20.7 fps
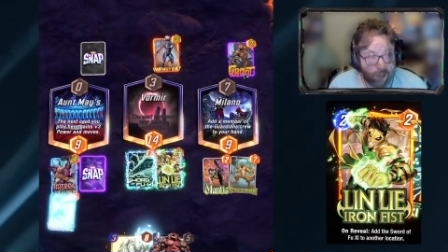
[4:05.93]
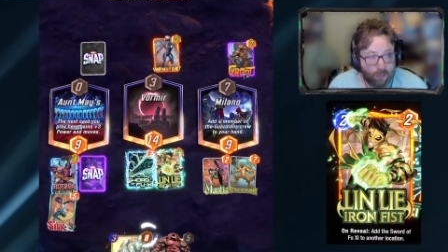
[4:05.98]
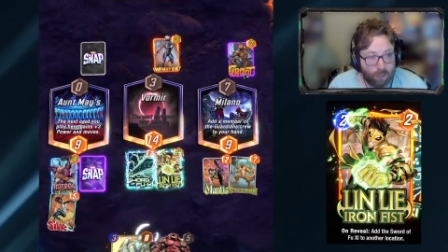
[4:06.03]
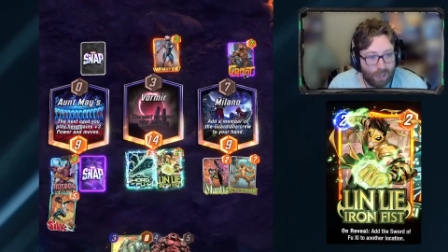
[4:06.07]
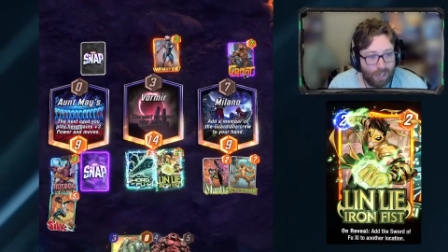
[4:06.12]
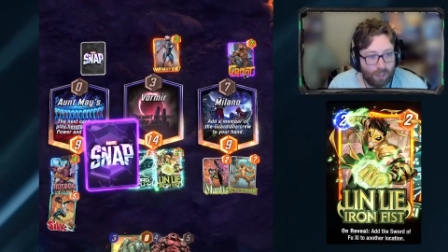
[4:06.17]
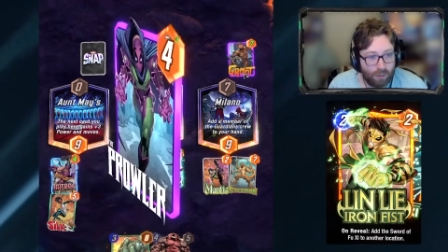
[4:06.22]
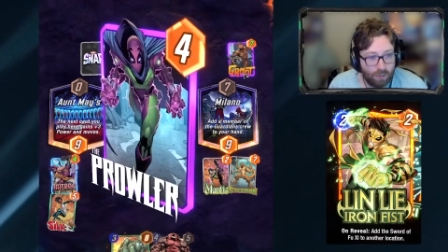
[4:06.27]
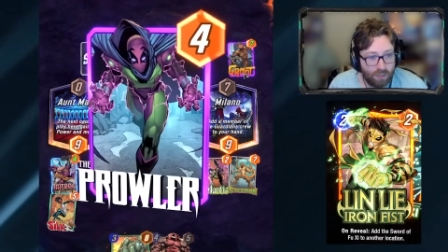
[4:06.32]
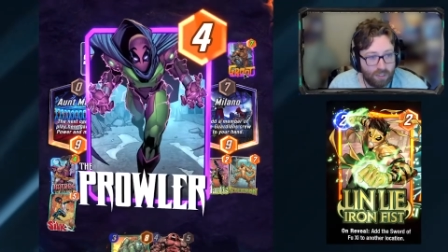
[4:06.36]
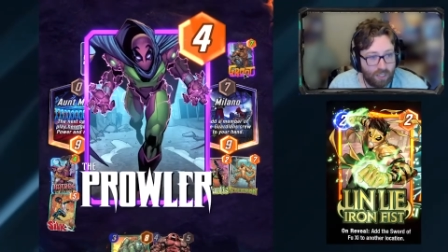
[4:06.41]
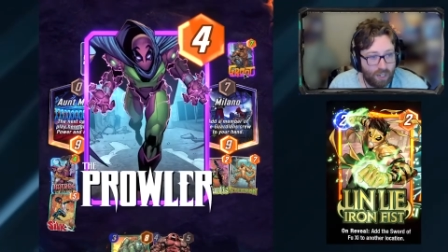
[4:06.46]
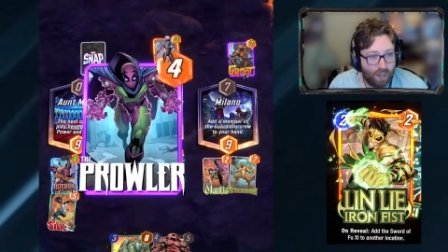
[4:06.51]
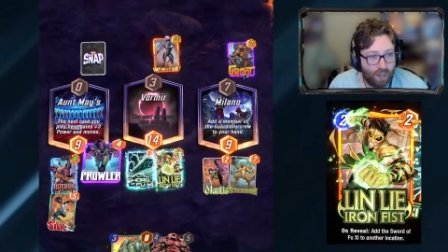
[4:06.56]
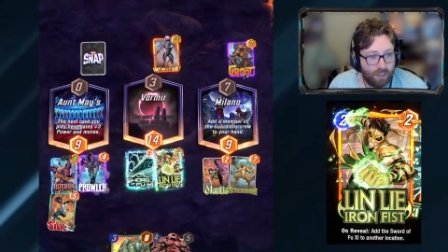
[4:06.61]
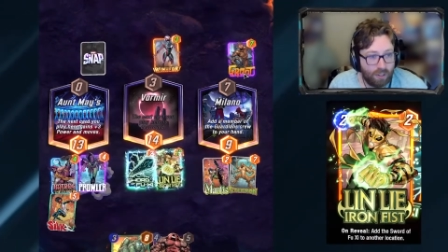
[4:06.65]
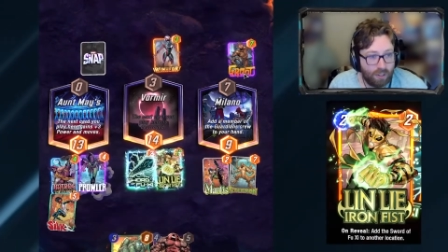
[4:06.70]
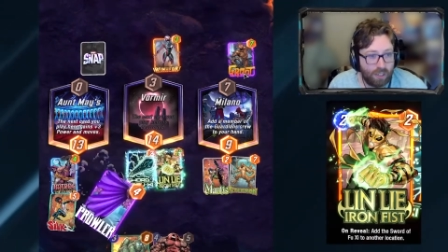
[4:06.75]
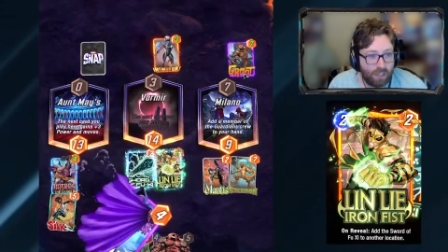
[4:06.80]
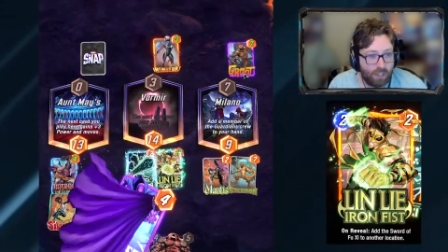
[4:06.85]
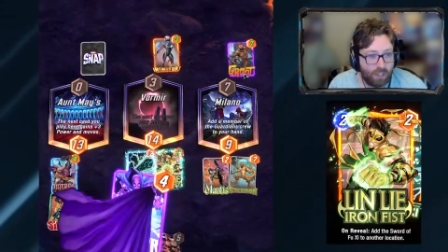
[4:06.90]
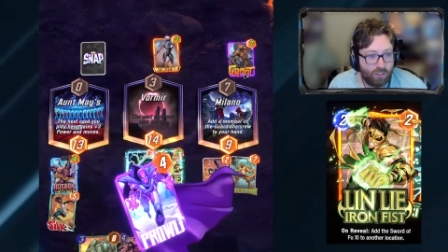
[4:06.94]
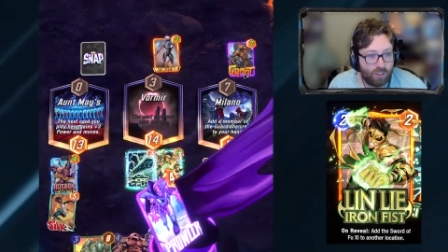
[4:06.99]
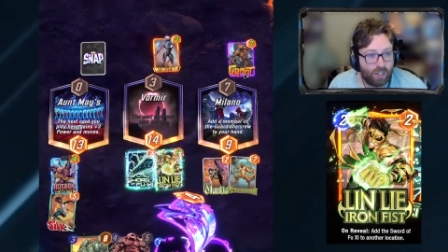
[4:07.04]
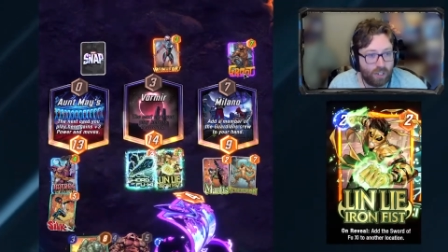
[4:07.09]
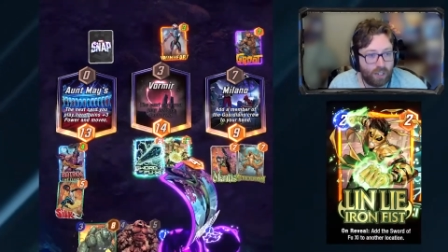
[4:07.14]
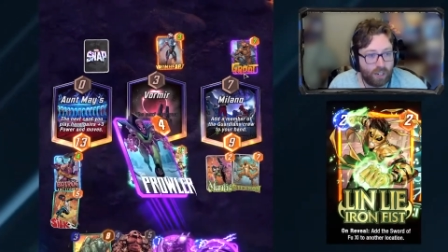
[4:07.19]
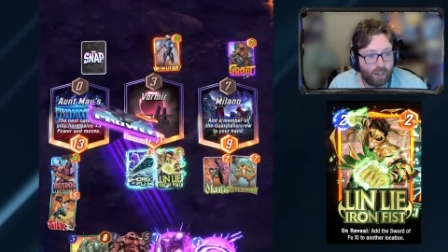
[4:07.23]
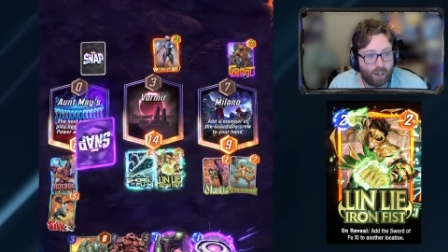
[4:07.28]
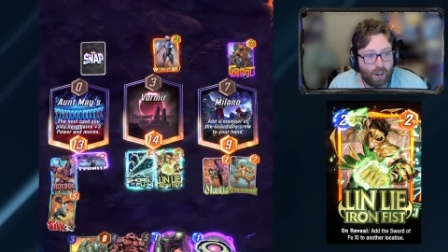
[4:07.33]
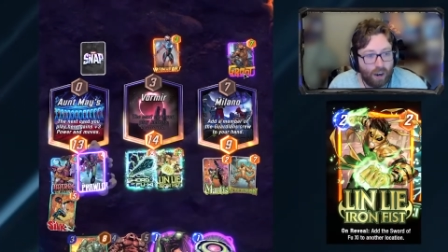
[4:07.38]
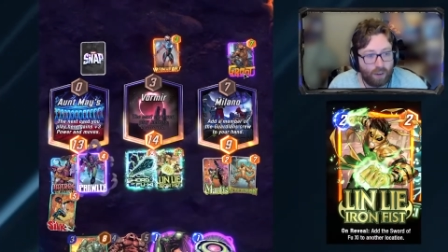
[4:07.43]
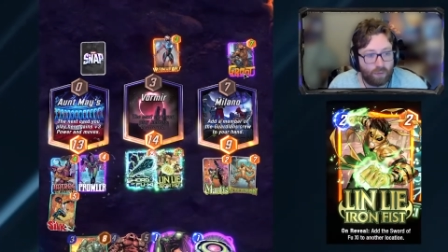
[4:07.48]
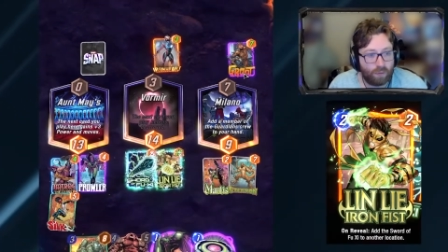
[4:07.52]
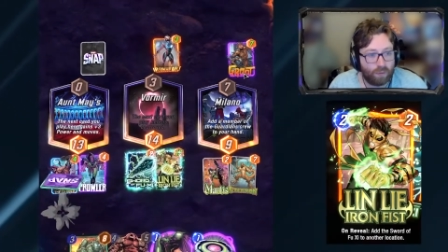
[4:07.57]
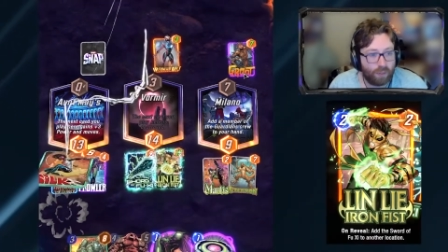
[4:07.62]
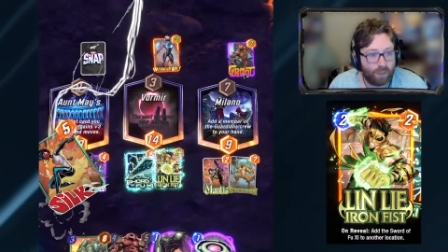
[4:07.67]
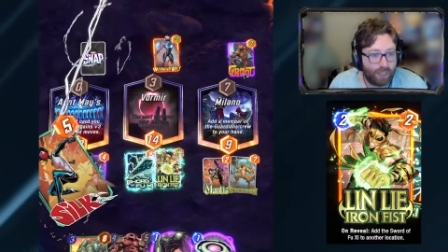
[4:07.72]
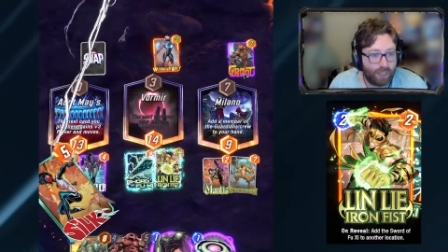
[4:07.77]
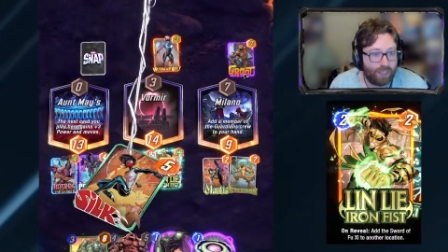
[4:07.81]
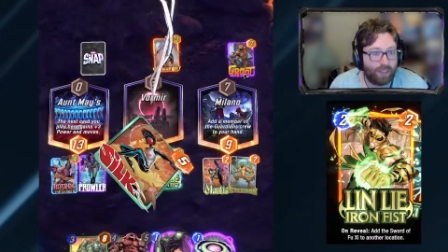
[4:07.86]
Prowler's the other addition here.
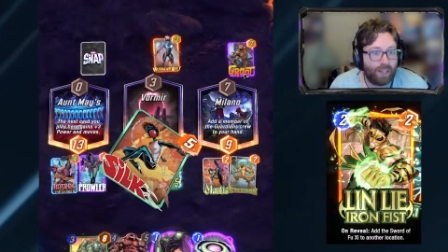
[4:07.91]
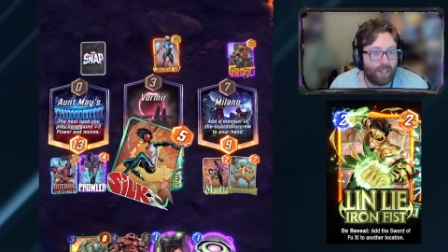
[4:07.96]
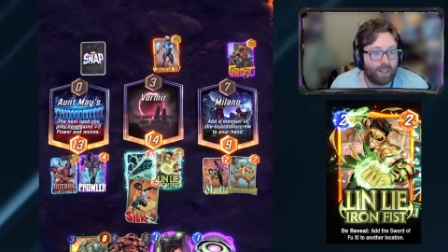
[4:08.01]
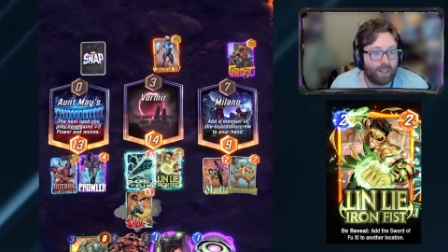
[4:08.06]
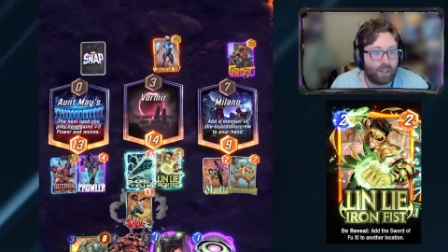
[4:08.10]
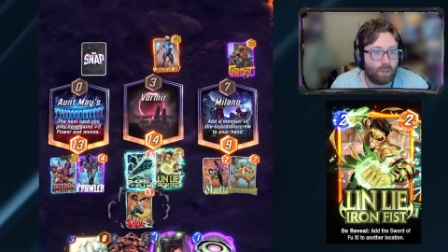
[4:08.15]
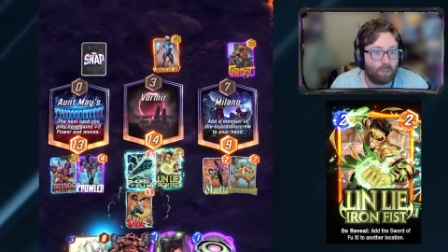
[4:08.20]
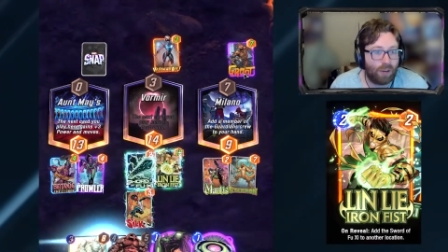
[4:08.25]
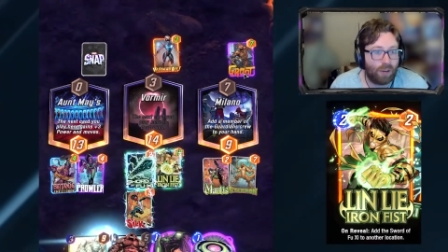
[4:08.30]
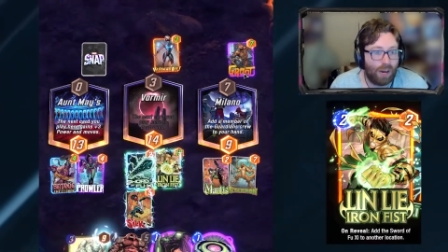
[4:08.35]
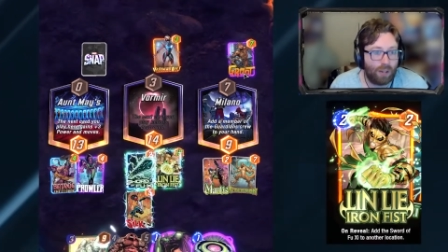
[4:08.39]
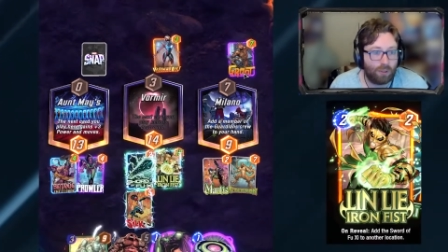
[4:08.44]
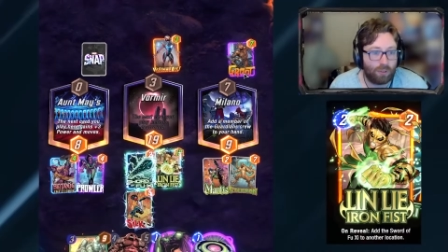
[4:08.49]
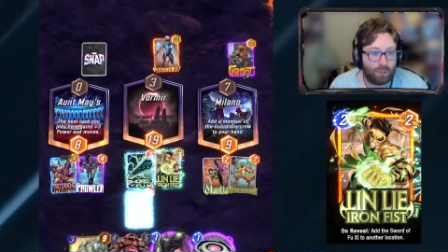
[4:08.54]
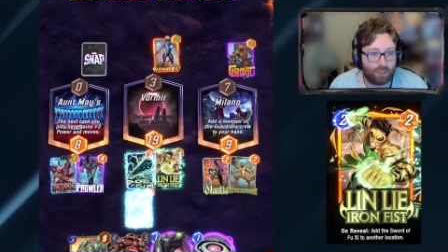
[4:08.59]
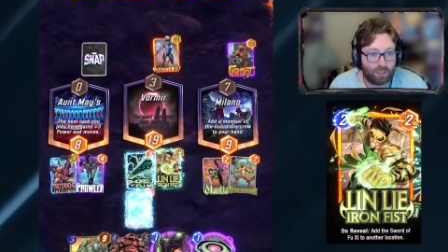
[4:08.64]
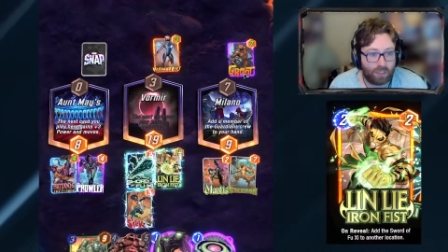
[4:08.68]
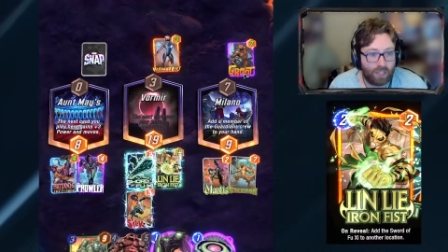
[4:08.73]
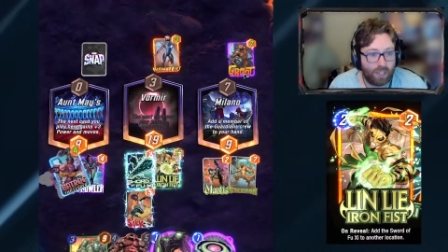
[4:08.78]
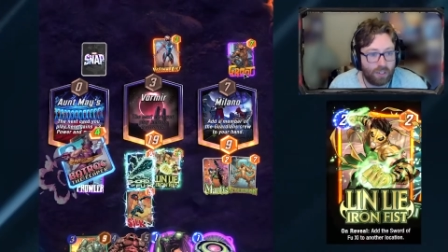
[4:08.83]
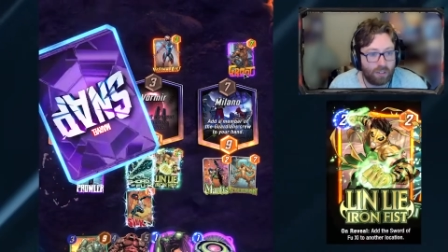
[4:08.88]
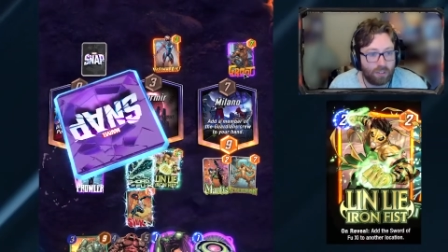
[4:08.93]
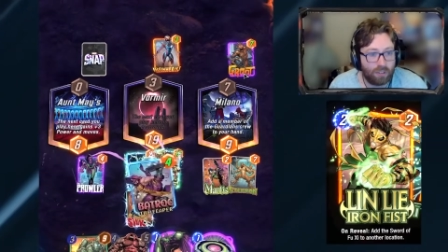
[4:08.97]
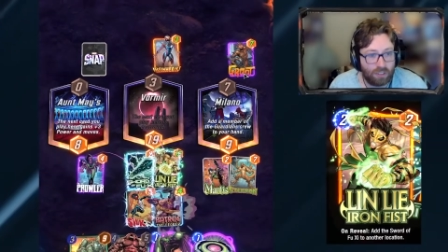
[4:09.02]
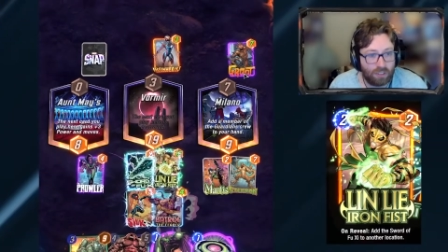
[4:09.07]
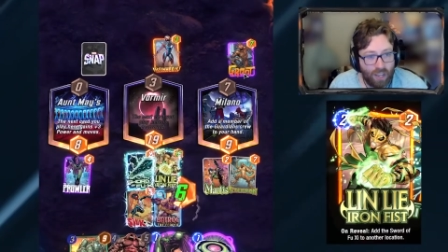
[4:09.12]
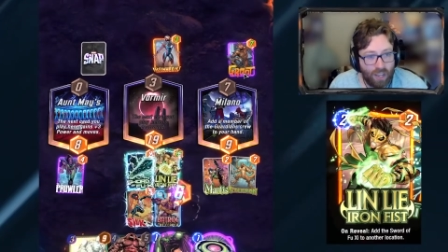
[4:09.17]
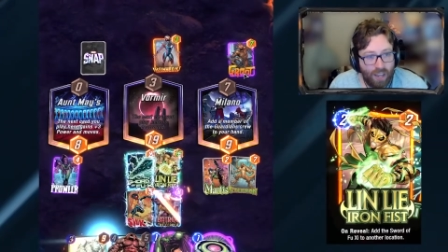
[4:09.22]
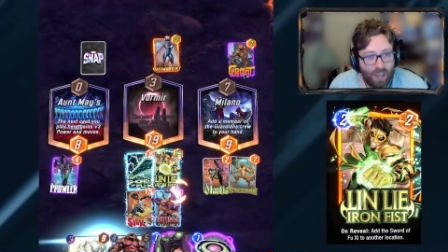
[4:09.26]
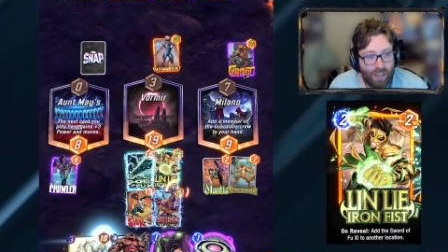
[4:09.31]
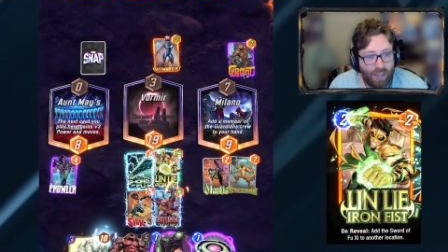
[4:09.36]
I've really liked the Prowler skills,